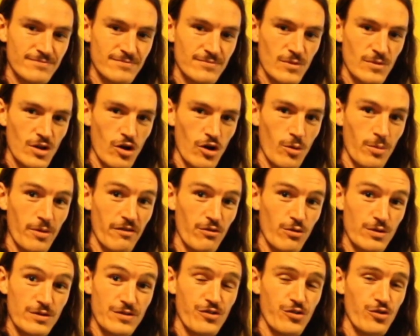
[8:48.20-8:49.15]

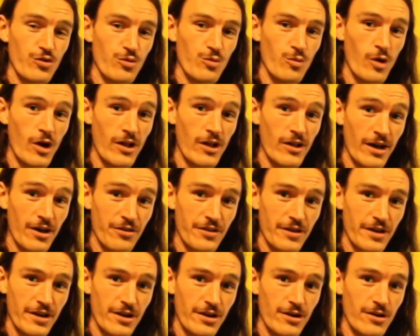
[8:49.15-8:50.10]
everyone's doing well out
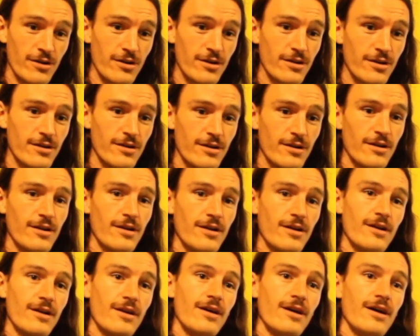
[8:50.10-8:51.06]
there.
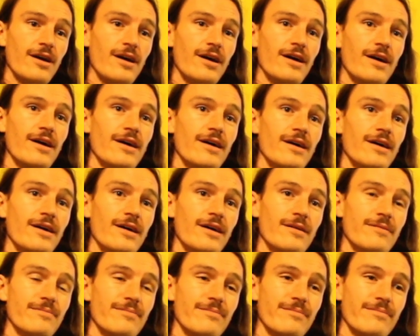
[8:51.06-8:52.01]
Man,
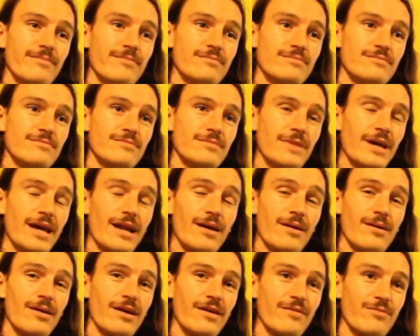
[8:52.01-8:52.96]

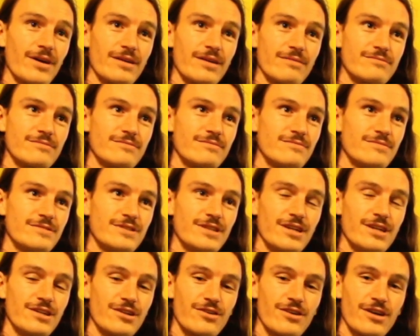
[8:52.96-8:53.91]
I have my
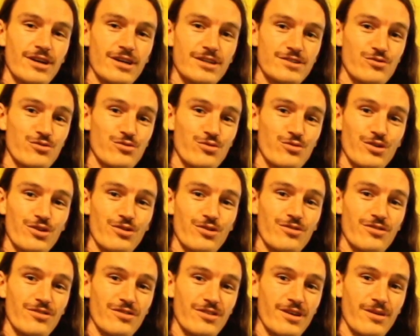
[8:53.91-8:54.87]
10-year high school
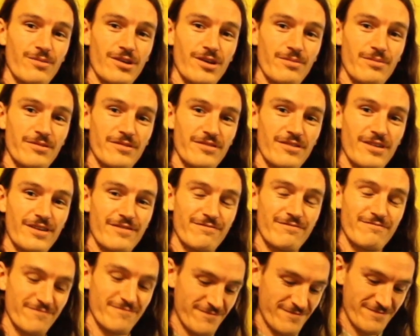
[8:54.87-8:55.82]
reunion coming up. Isn't that
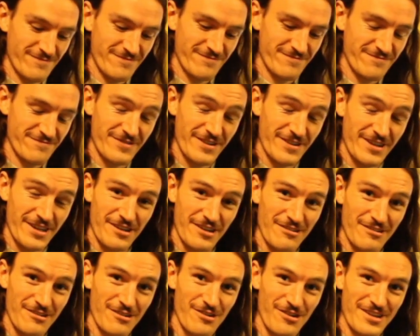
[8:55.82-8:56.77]

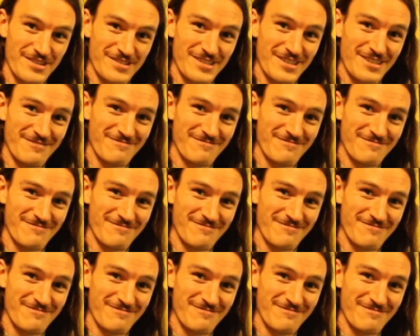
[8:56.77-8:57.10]
crazy?